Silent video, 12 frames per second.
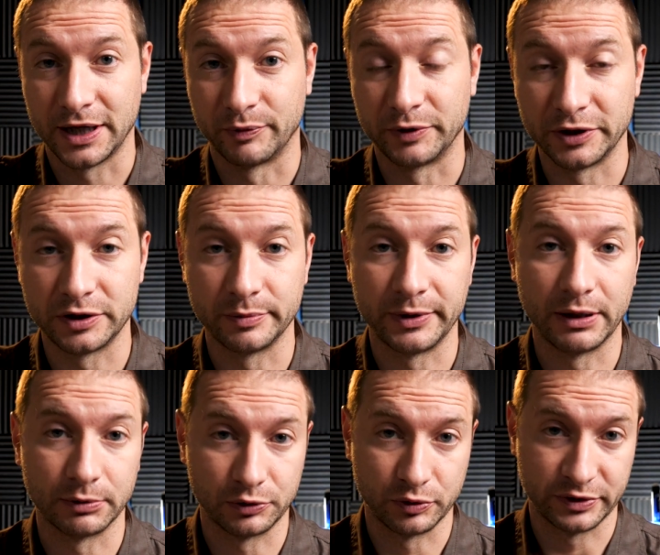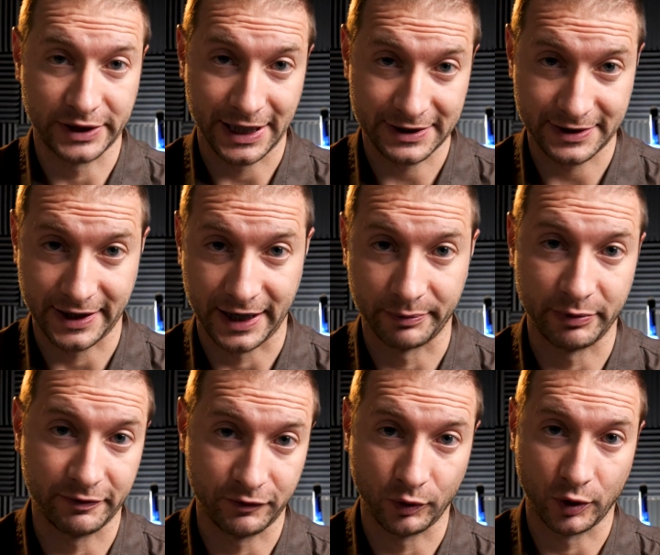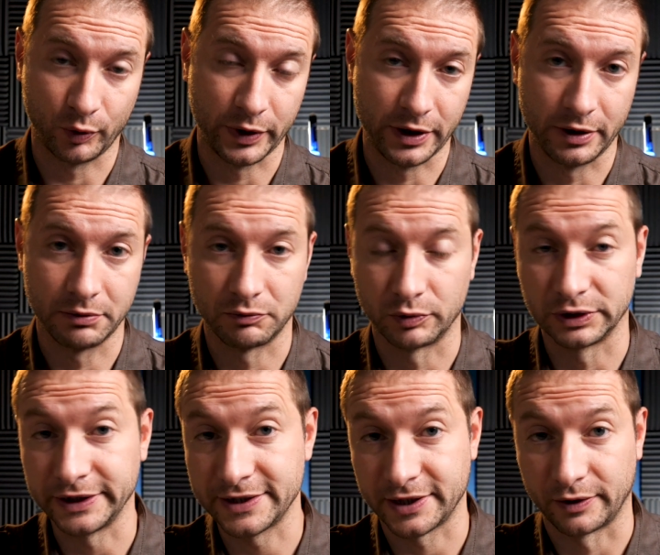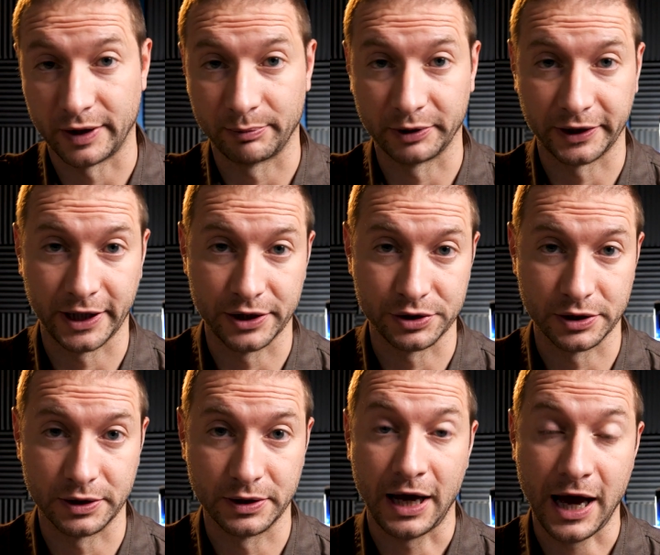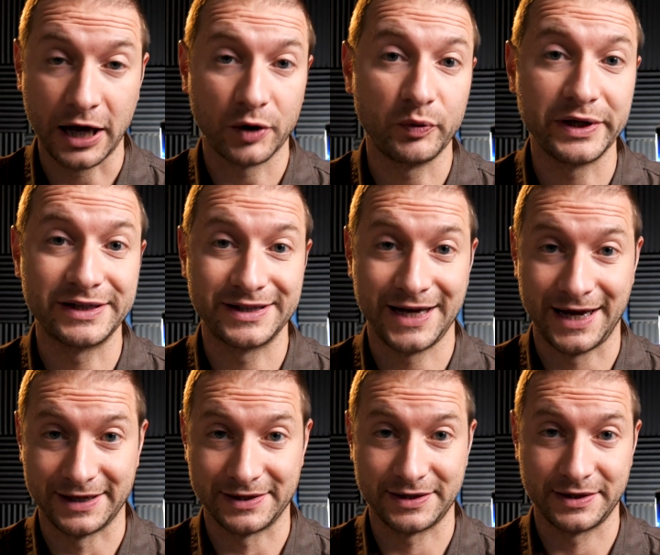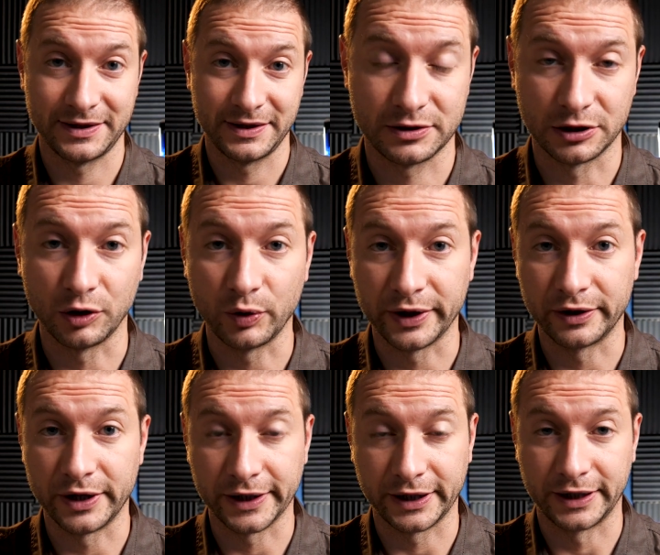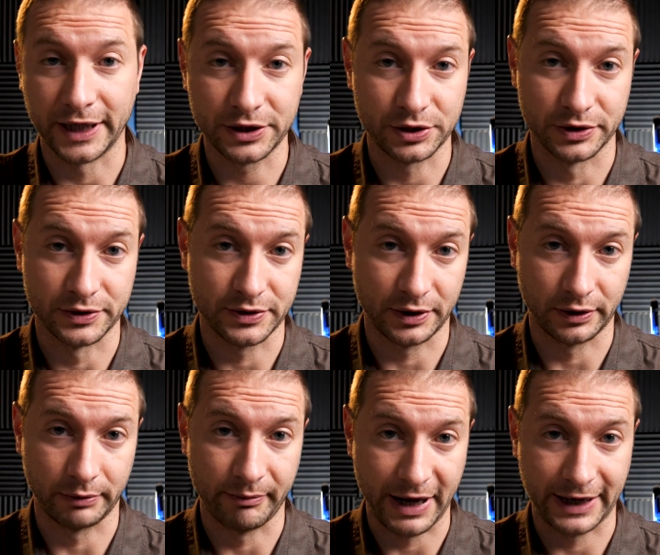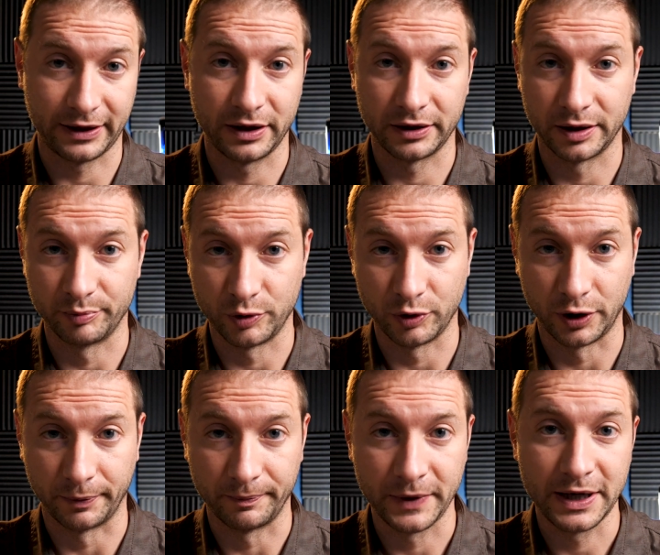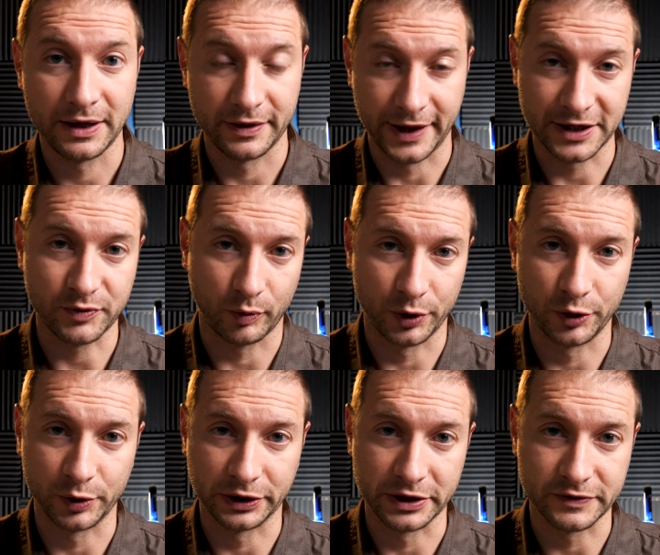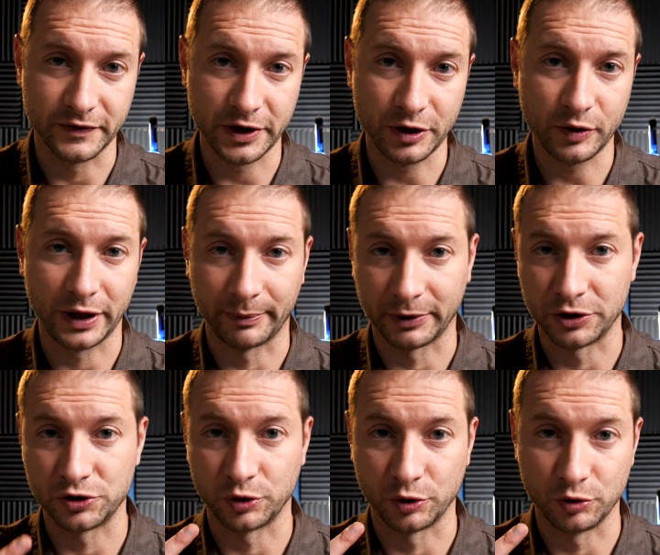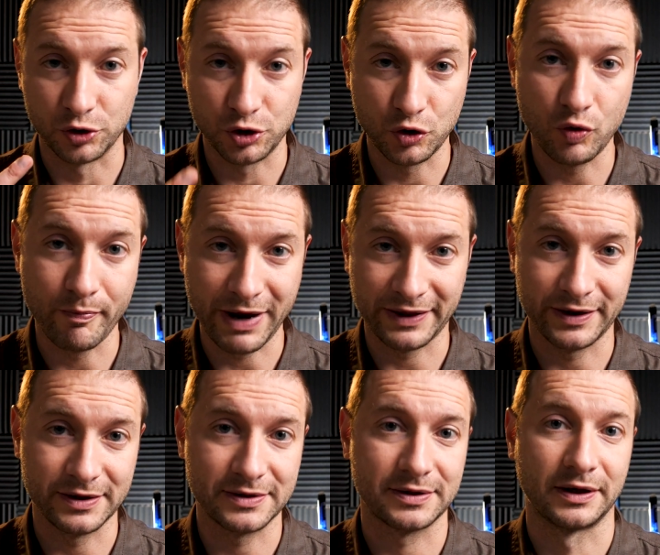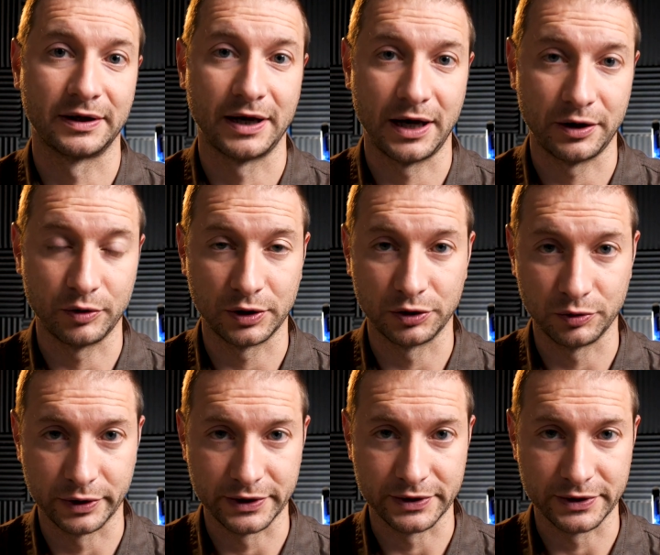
and we need to be able to test that before we release our application. How do we test slow internet connections on a Mac computer? That's what we're doing in this video, and I'm going to show you two methods on how you can do